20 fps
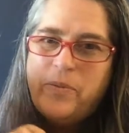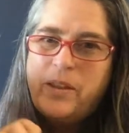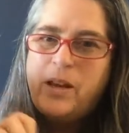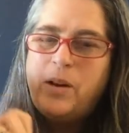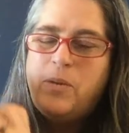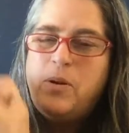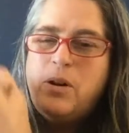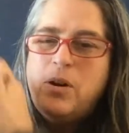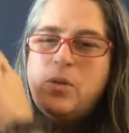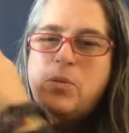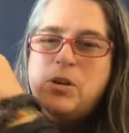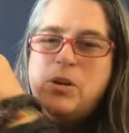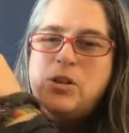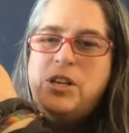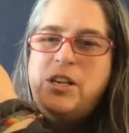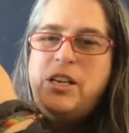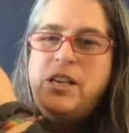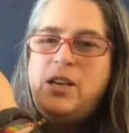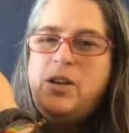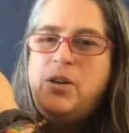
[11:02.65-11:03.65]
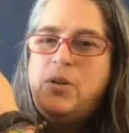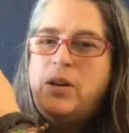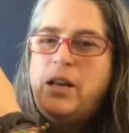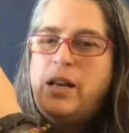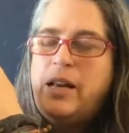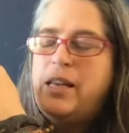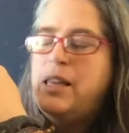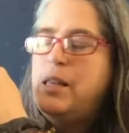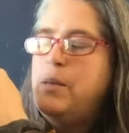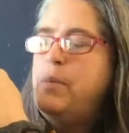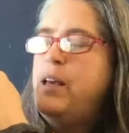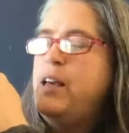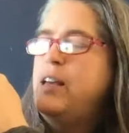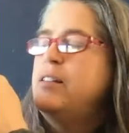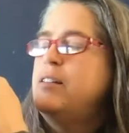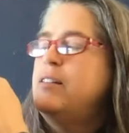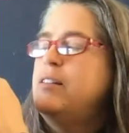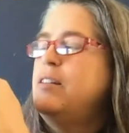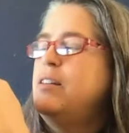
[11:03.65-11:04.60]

I wonder which E you like the best.